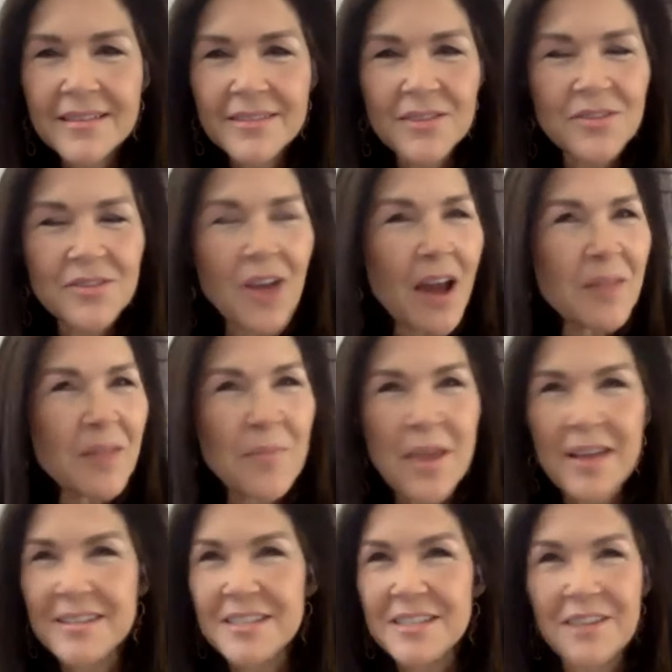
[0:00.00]
there's got to be
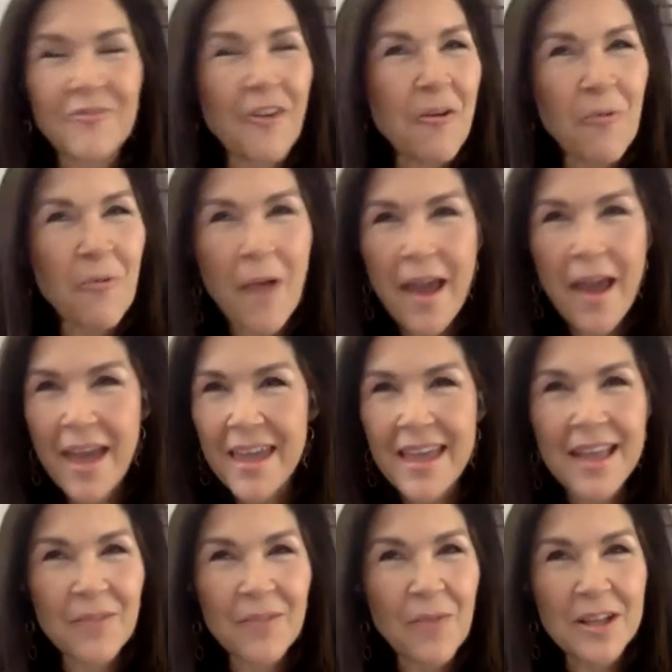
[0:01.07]
a different way
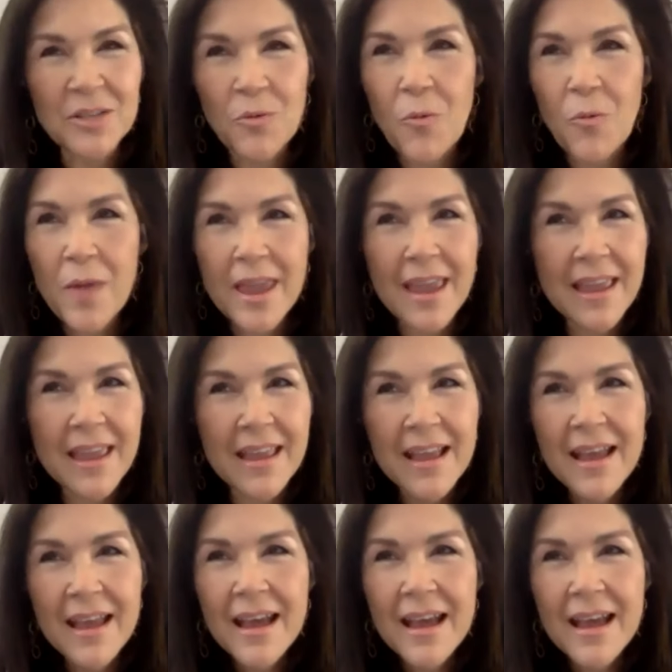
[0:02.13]
in which we